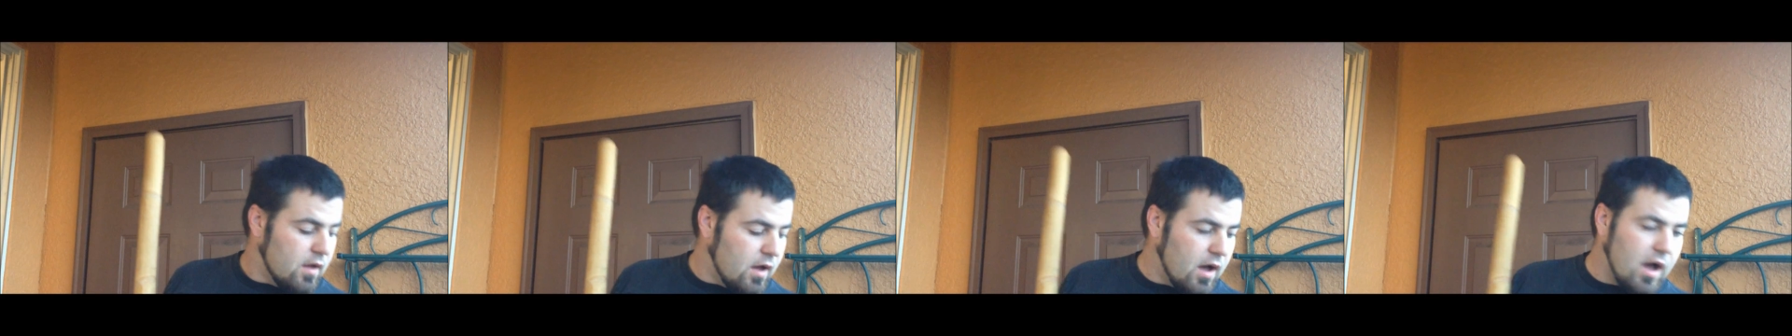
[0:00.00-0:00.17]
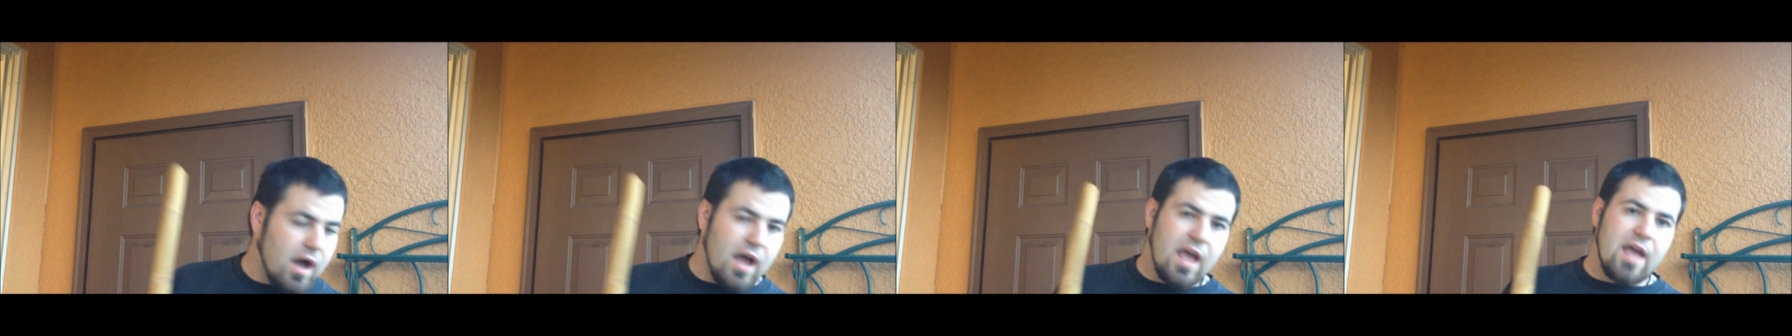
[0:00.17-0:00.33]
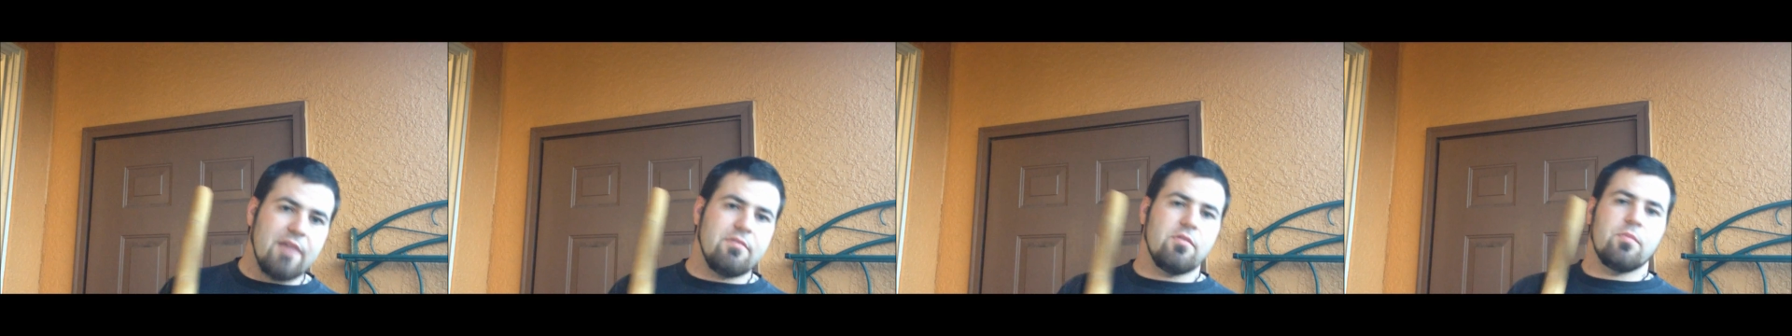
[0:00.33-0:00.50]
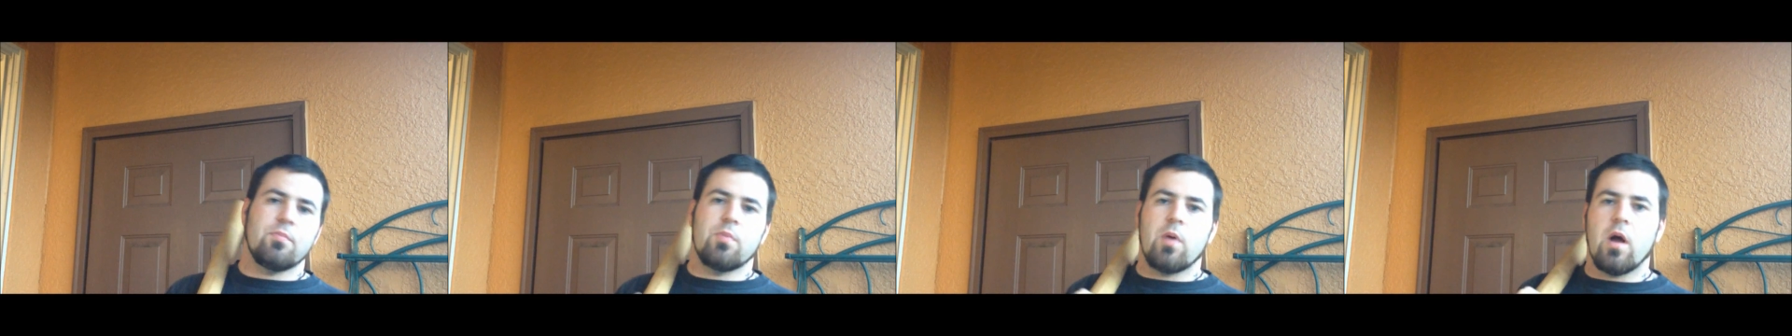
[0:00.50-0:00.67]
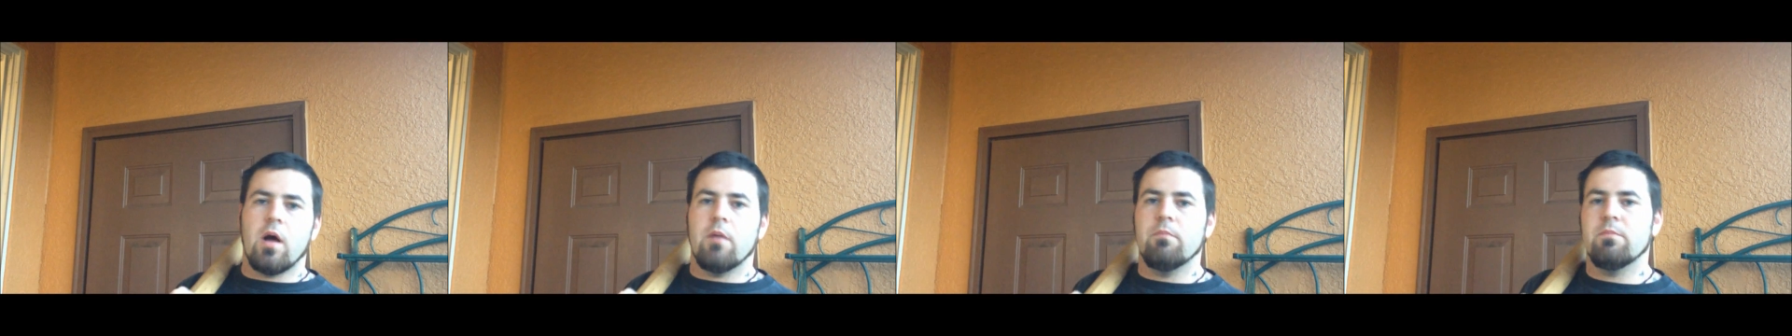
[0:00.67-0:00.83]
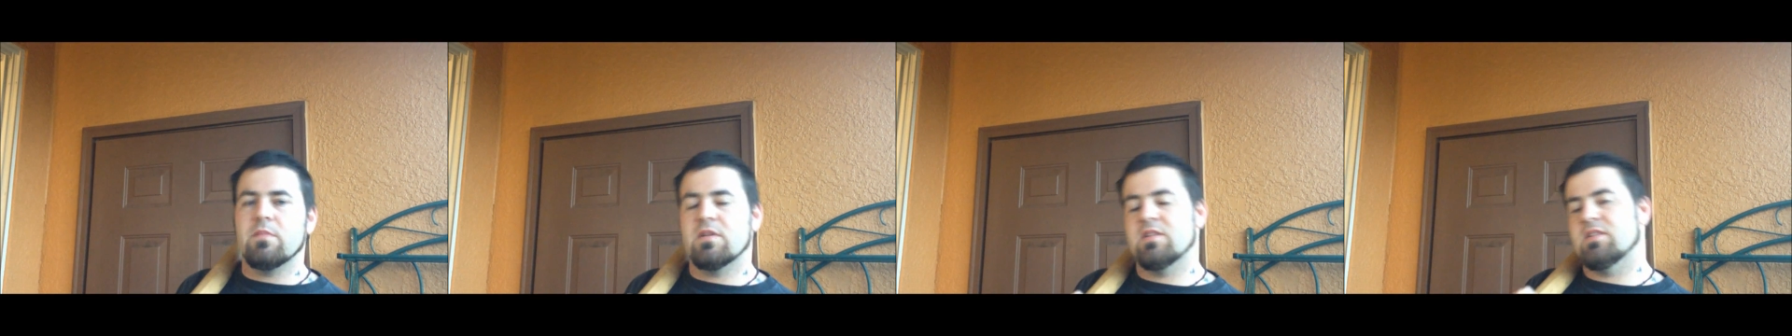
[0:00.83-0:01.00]
I have a
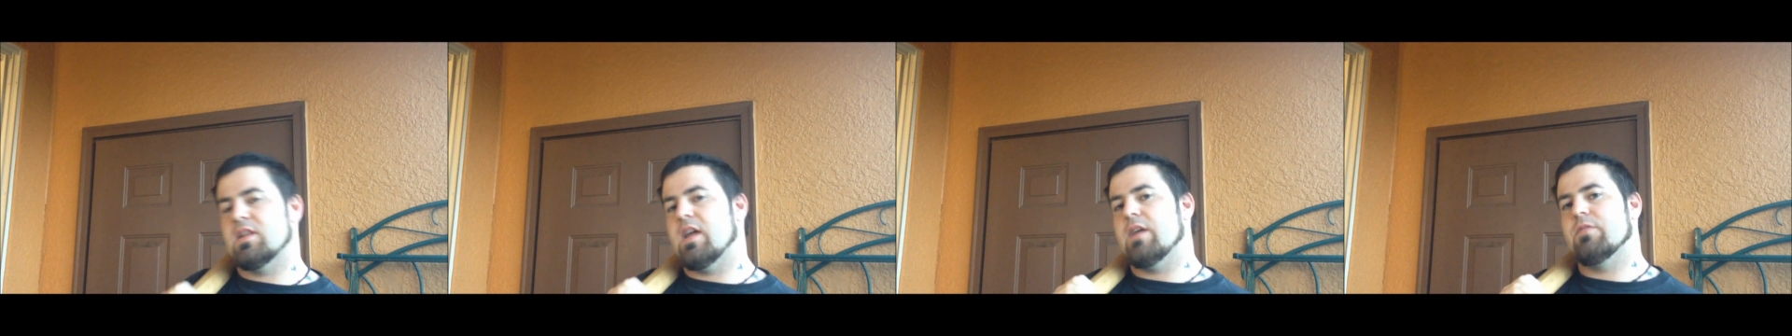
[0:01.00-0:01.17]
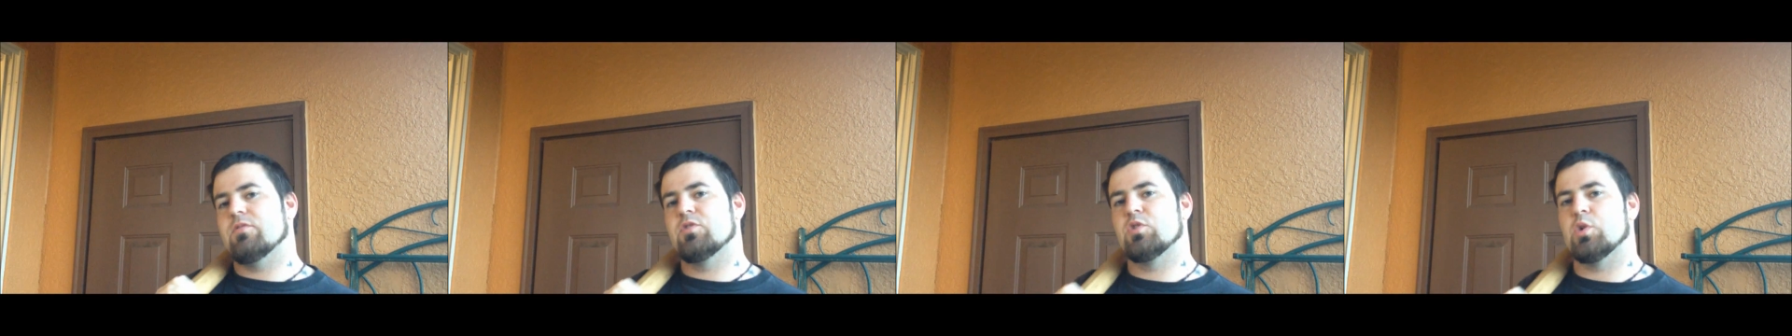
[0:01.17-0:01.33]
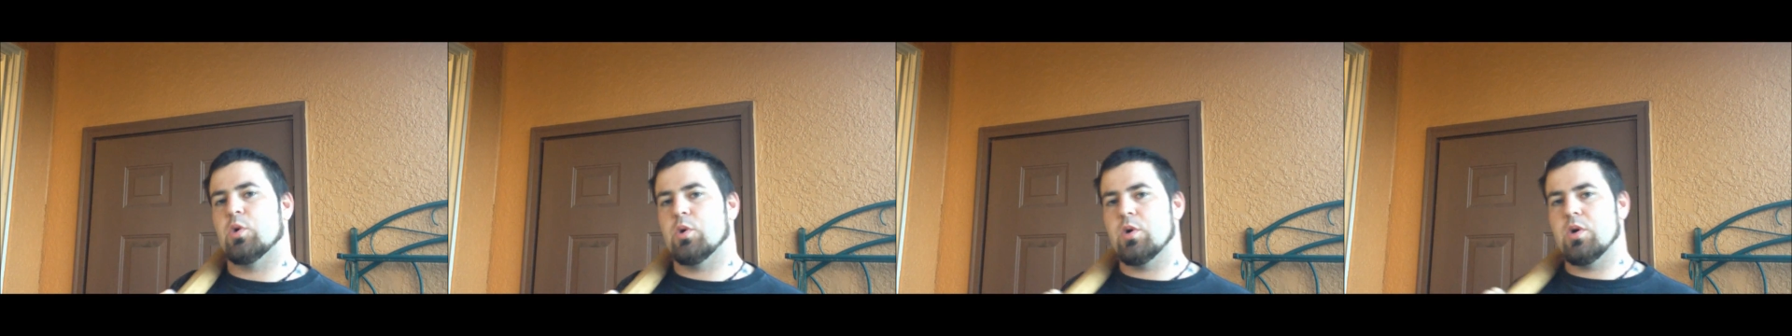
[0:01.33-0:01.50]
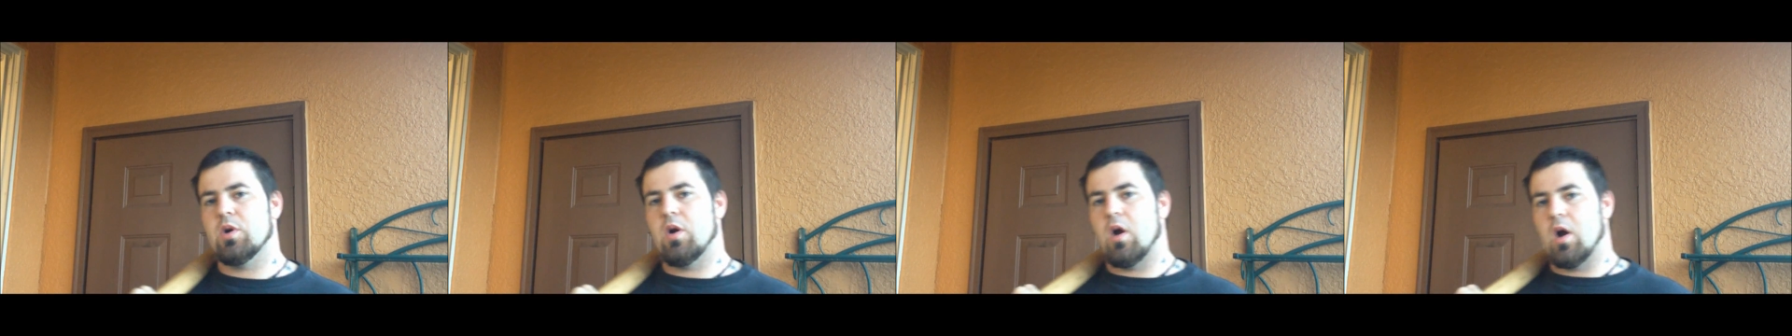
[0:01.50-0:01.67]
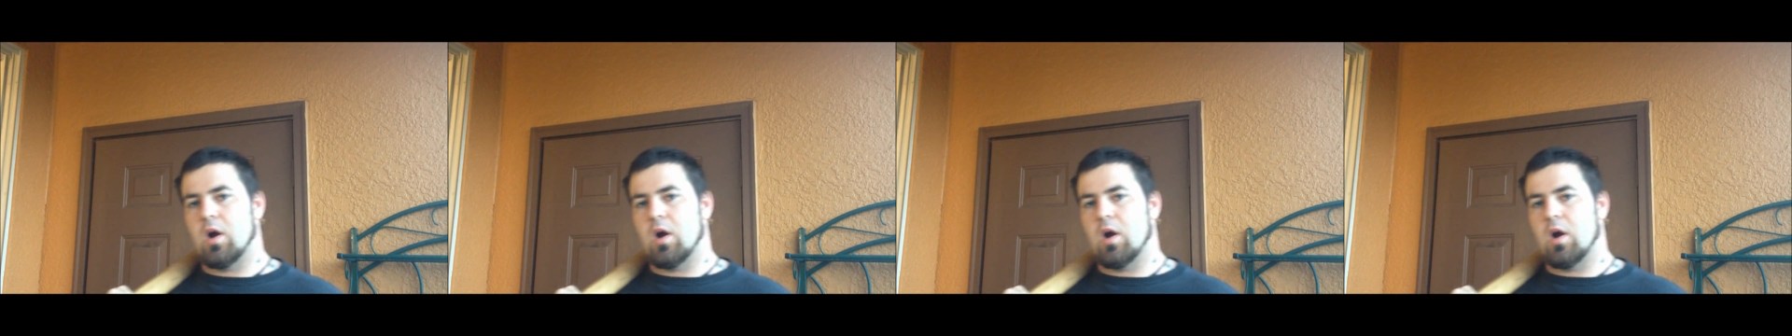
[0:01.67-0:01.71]
problem because I have shorter